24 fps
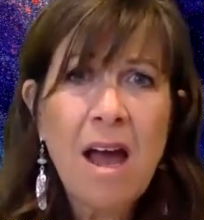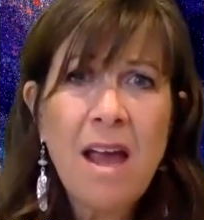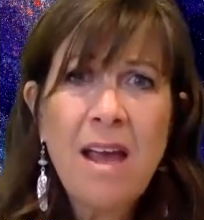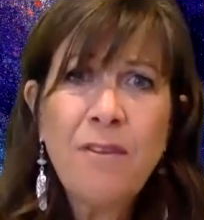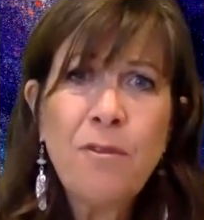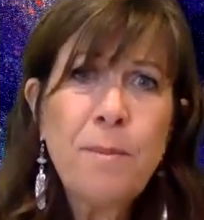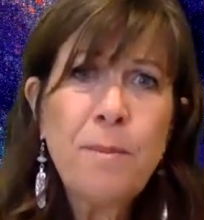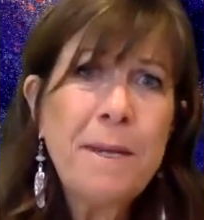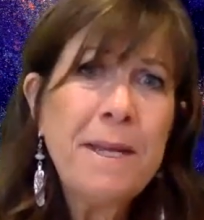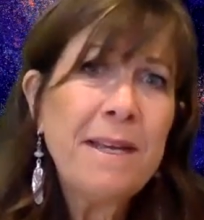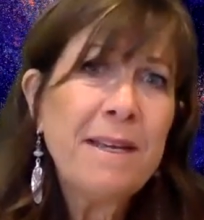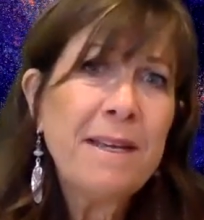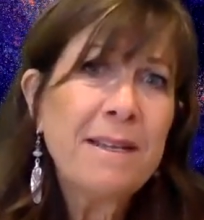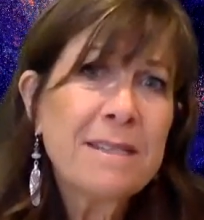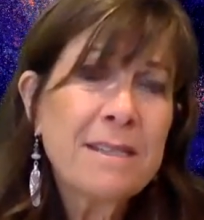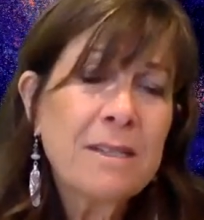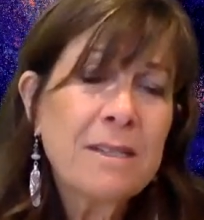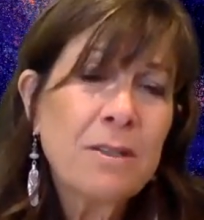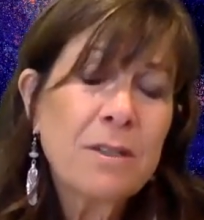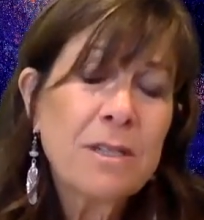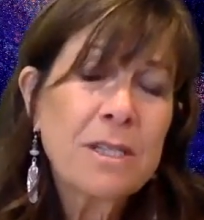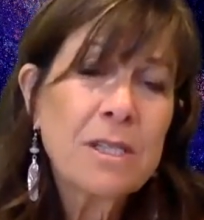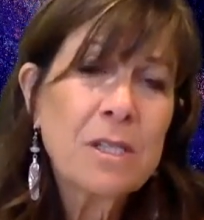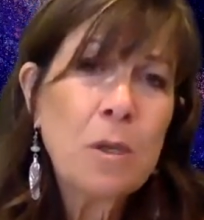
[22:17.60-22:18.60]
everybody
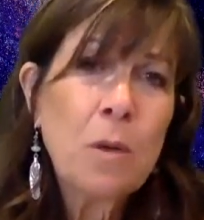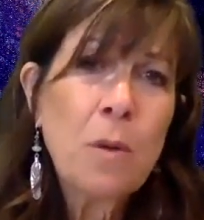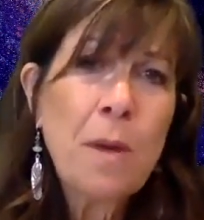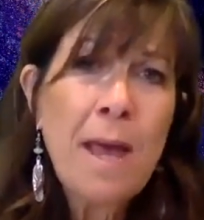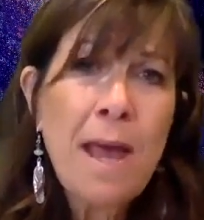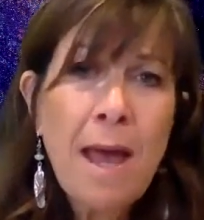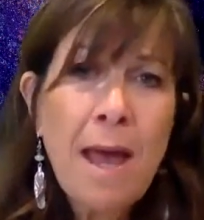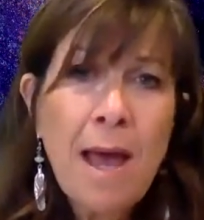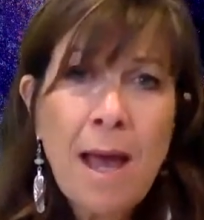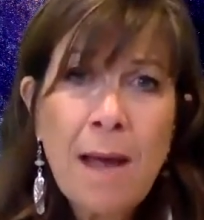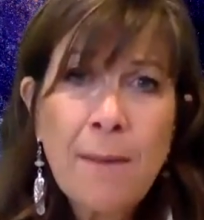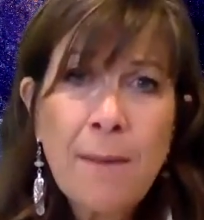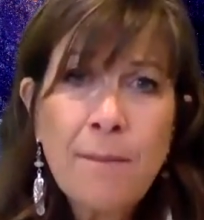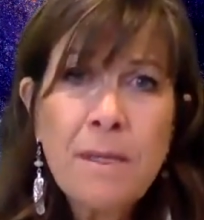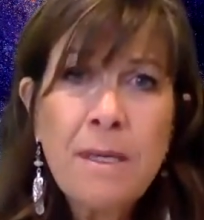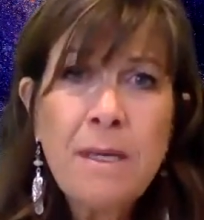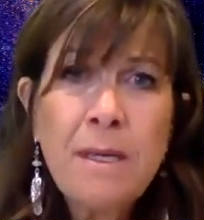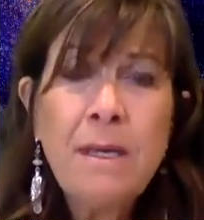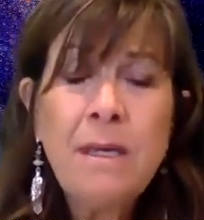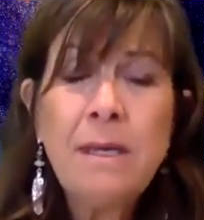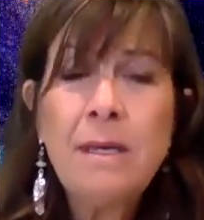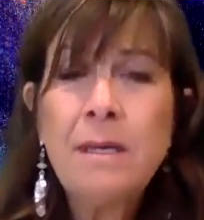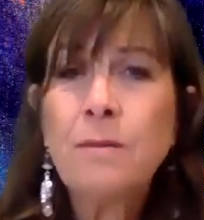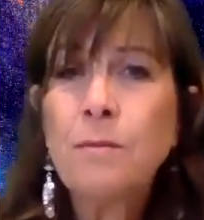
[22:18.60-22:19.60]
else looks so
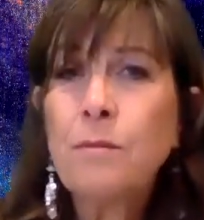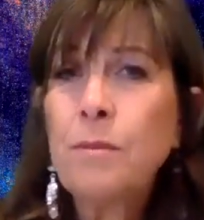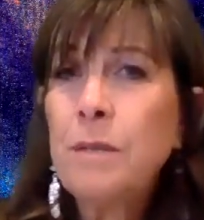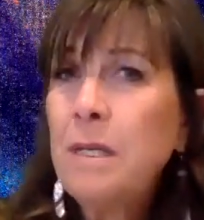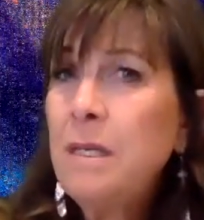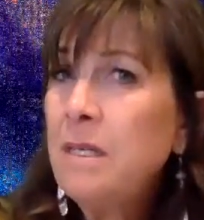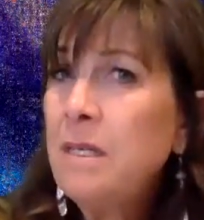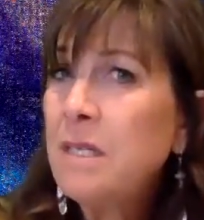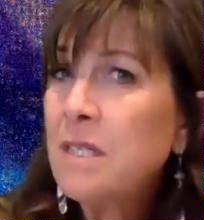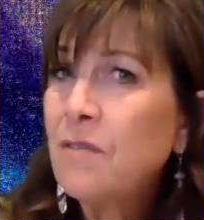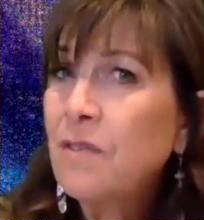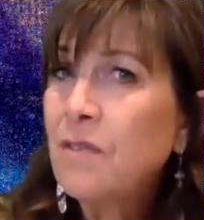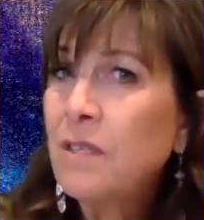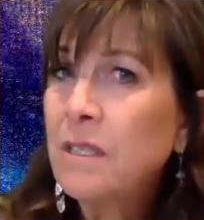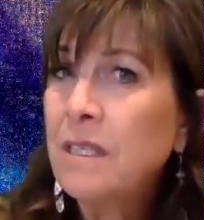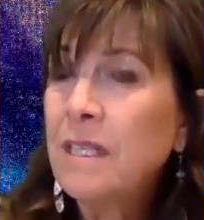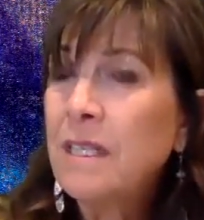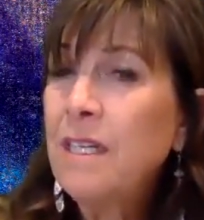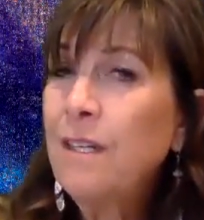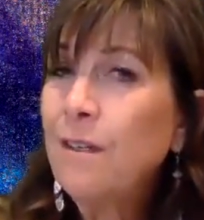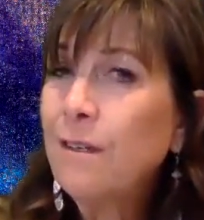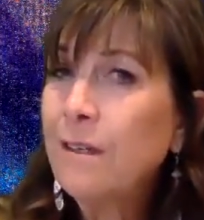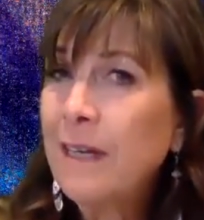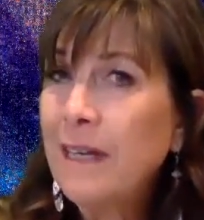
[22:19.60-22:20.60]
happy and peaceful,
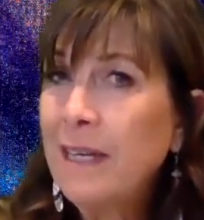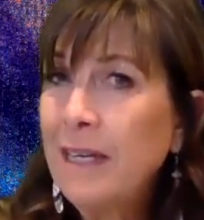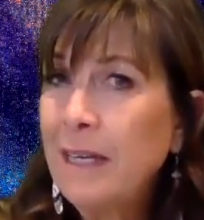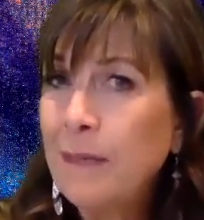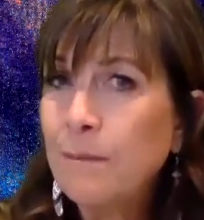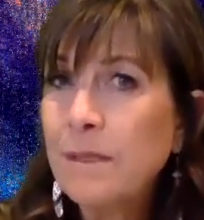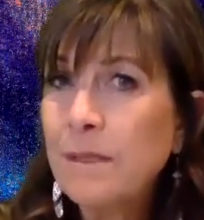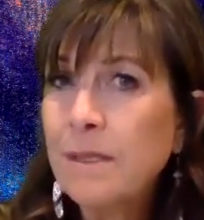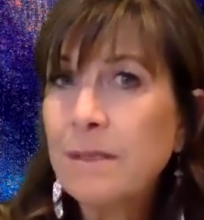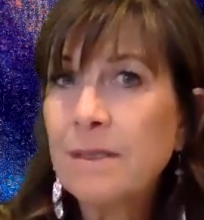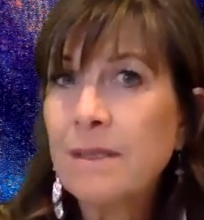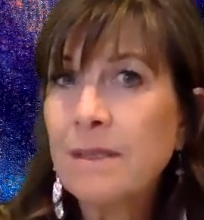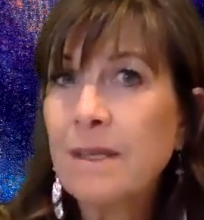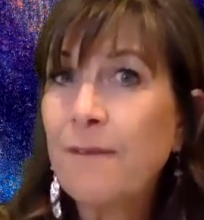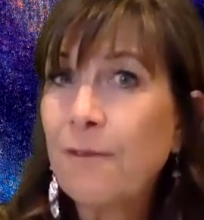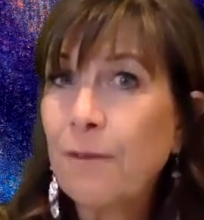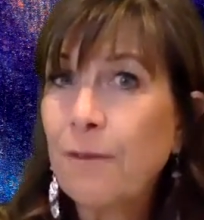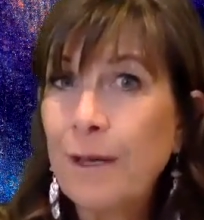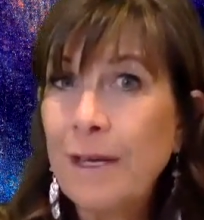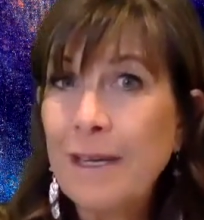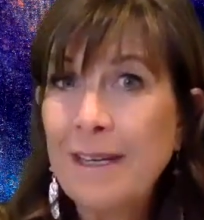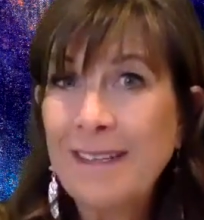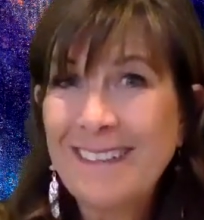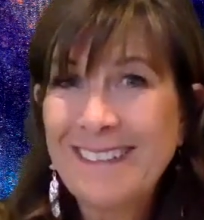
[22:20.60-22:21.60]
and here I am
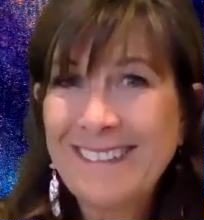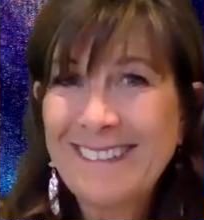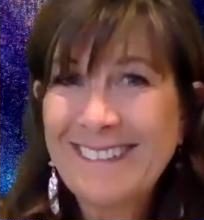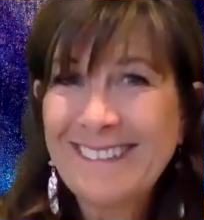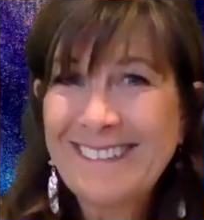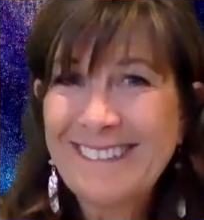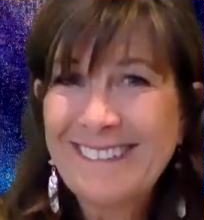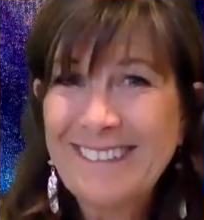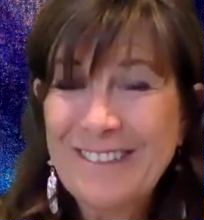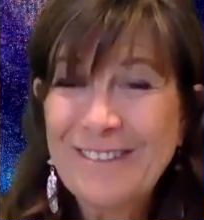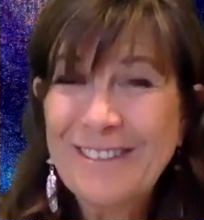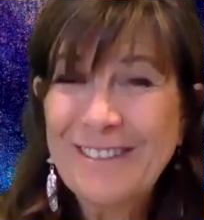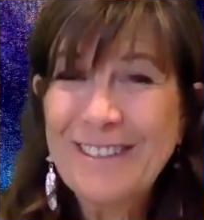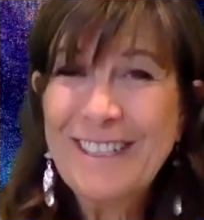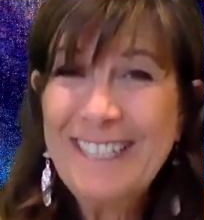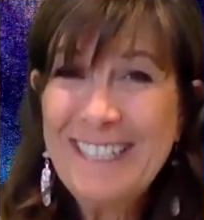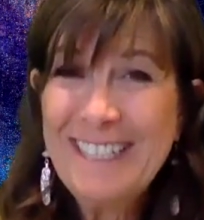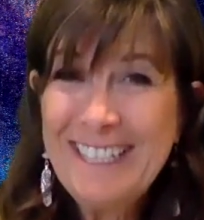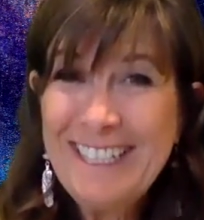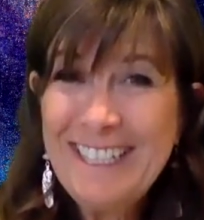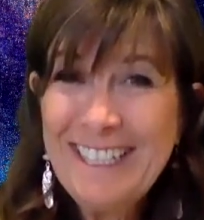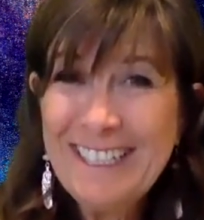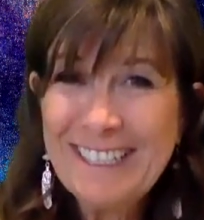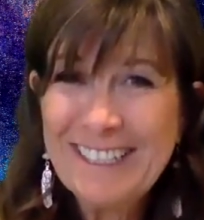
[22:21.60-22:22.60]
suffering over
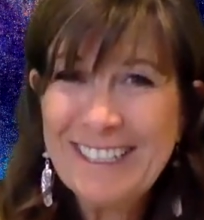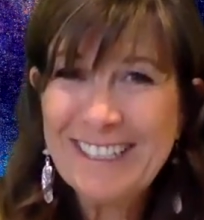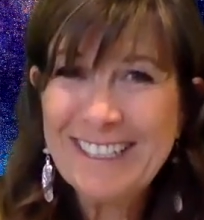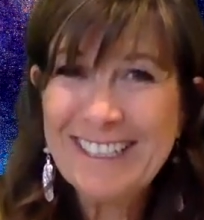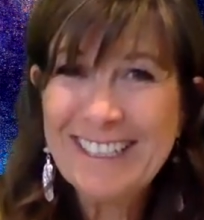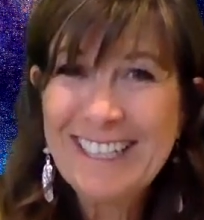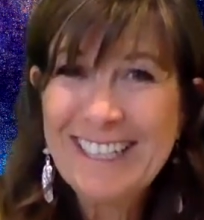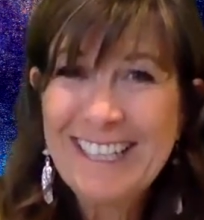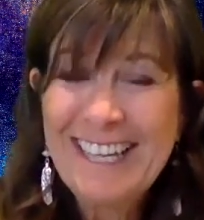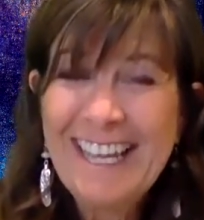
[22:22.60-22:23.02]
here.